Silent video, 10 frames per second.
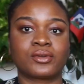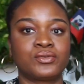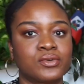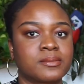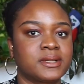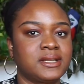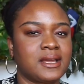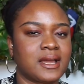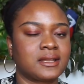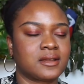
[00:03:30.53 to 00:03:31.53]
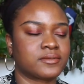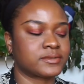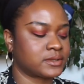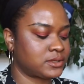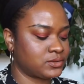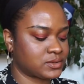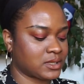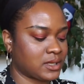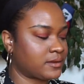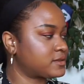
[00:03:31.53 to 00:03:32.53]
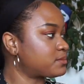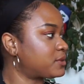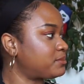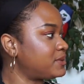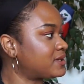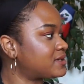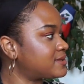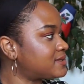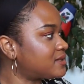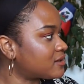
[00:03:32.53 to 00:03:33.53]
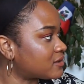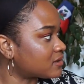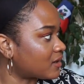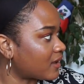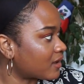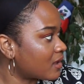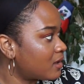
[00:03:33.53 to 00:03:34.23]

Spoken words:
Normally I never really use gloves, but because there are like